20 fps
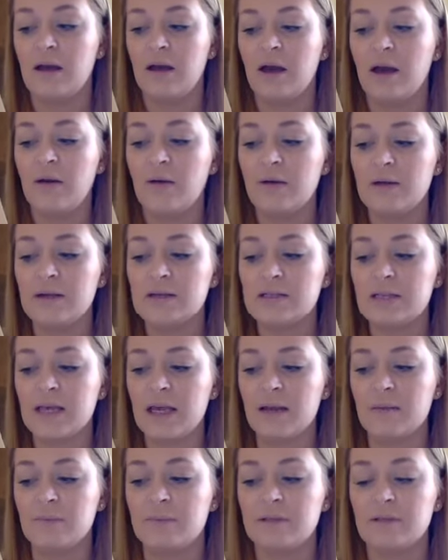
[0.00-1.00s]
How had he
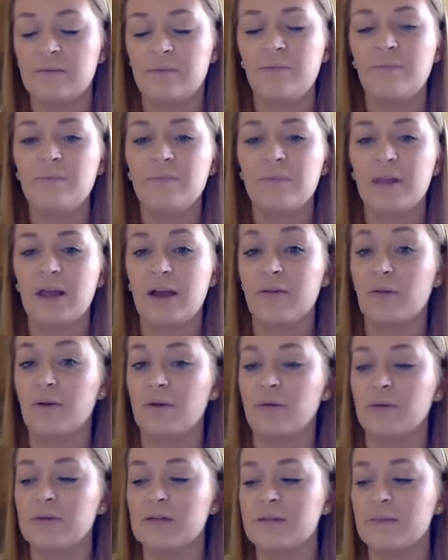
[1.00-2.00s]
escaped? Eirik
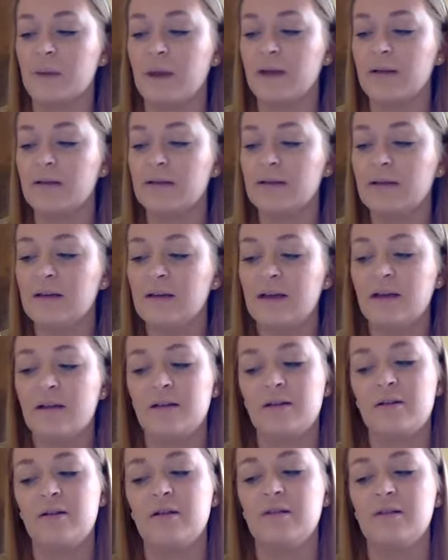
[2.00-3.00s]
only smiled. He
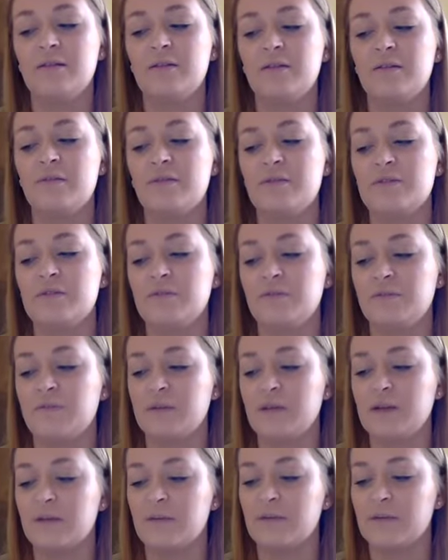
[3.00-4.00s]
had already learned the first rule of
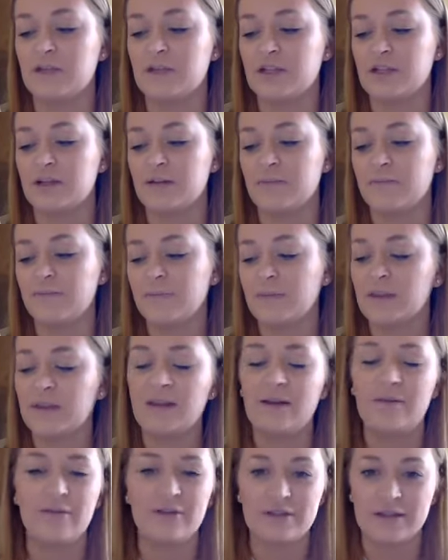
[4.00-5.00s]
being a magician.
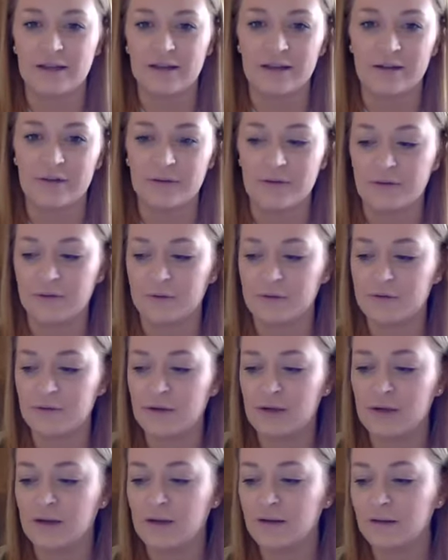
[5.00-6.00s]
Never tell how you do a
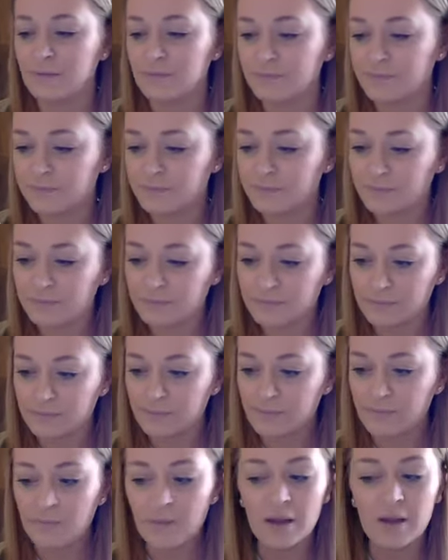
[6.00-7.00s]
trick.
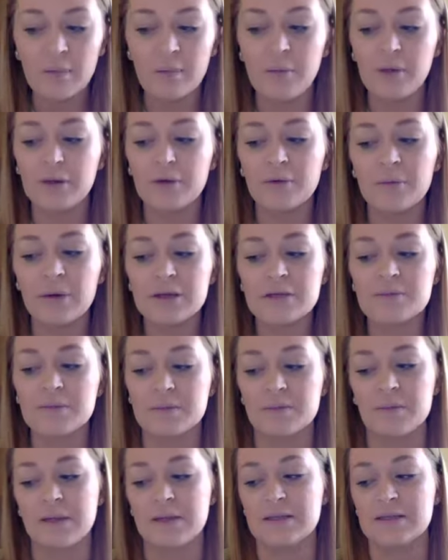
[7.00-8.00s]
Mother Weiss was
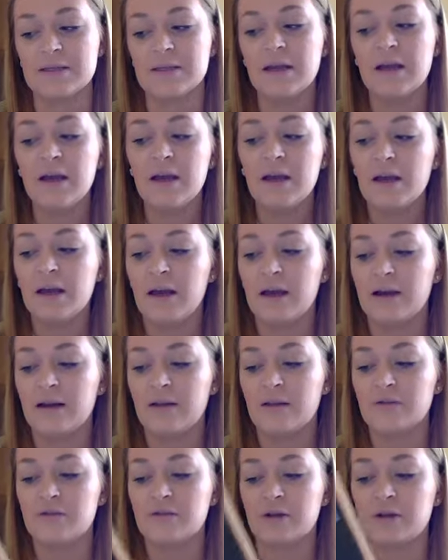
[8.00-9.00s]
amazed at
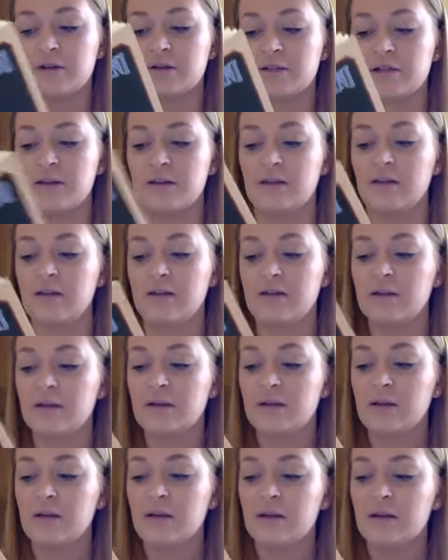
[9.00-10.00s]
another trick her son had learned.
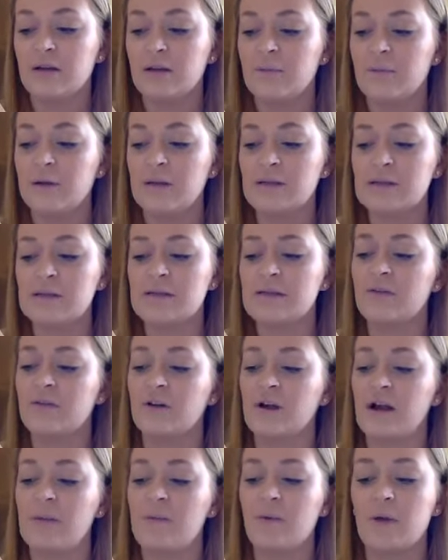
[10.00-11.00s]
Pieces of her
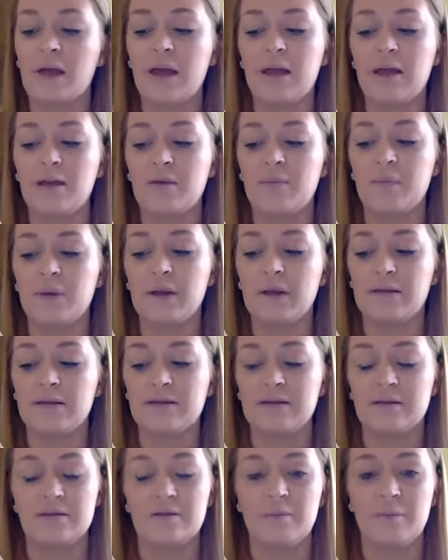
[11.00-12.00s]
apple cake began to
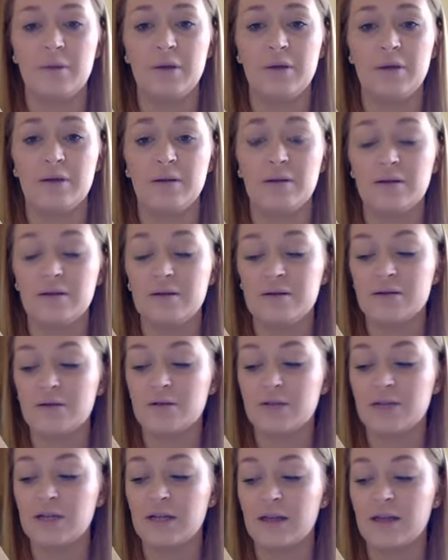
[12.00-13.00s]
disappear, so
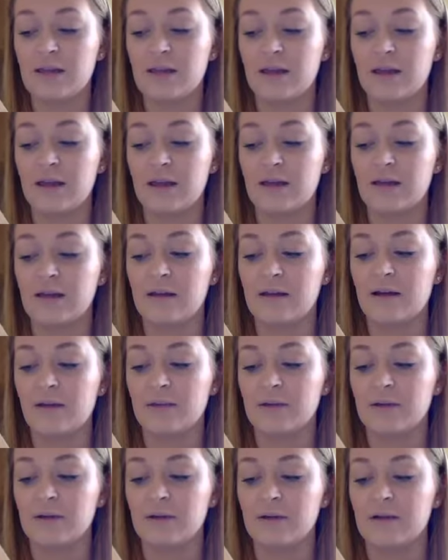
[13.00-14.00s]
she hid the cake in a
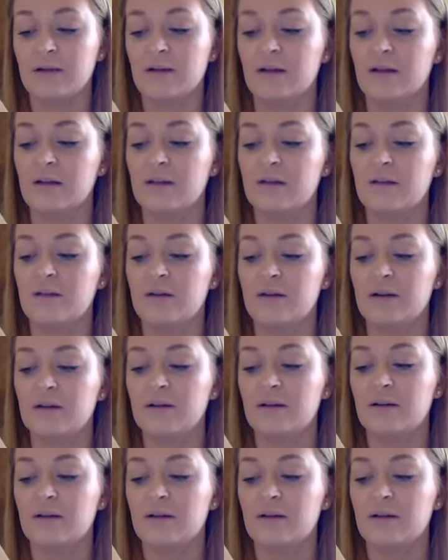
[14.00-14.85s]
cupboard and locked the door.